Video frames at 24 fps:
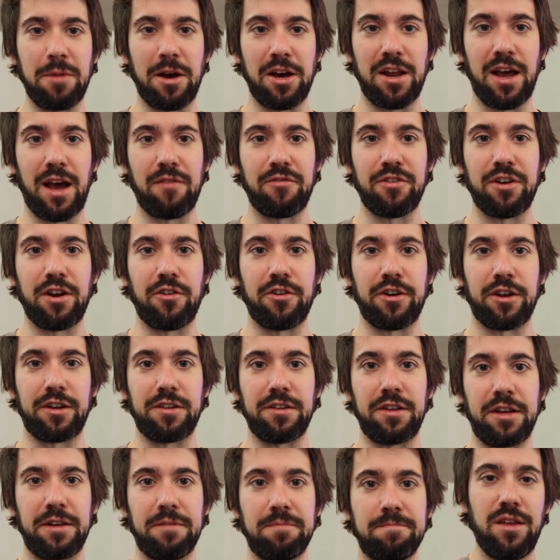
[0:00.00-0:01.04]
about half an hour to
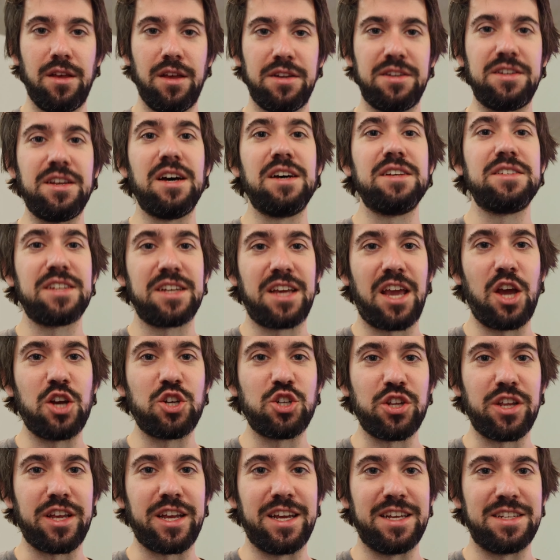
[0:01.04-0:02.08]
clean. It does
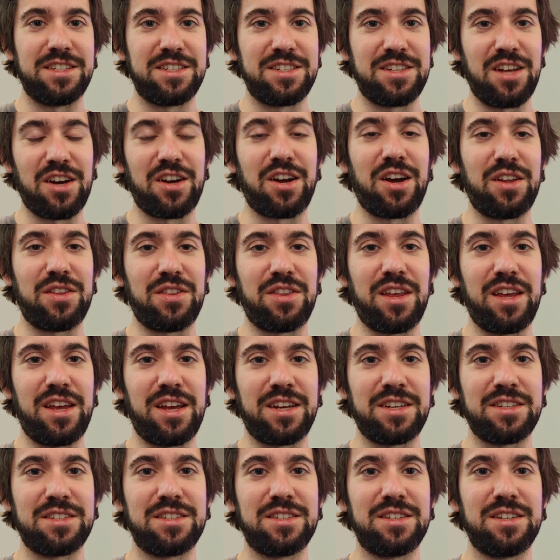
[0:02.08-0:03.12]
occasionally get stuck on
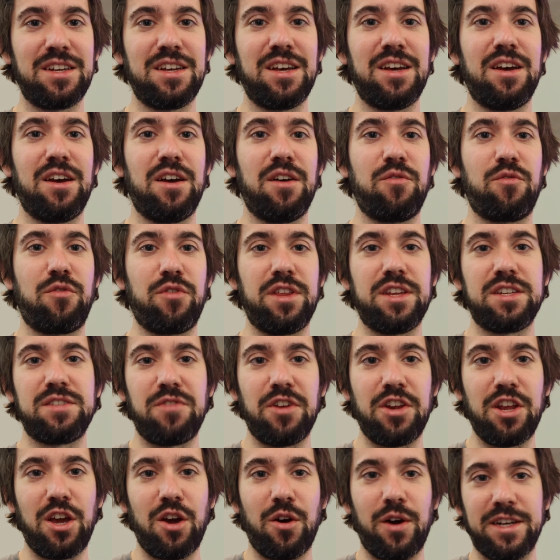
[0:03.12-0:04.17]
things. For this
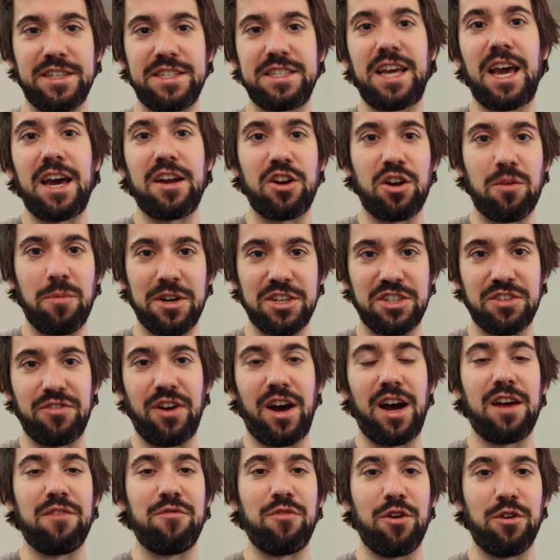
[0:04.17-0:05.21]
video, I scattered a bunch of
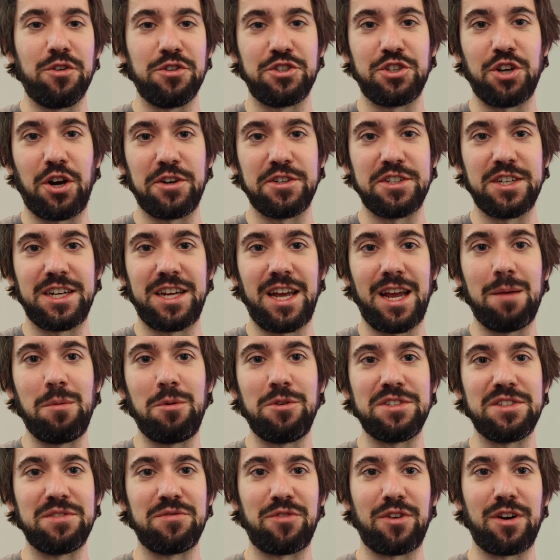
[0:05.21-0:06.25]
iPhone charging
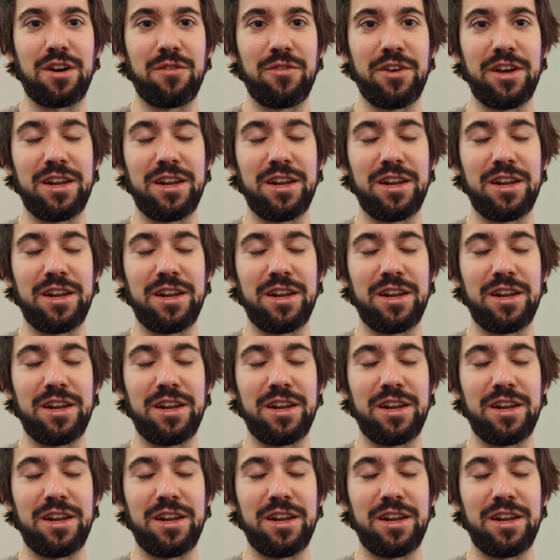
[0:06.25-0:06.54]
cables in front of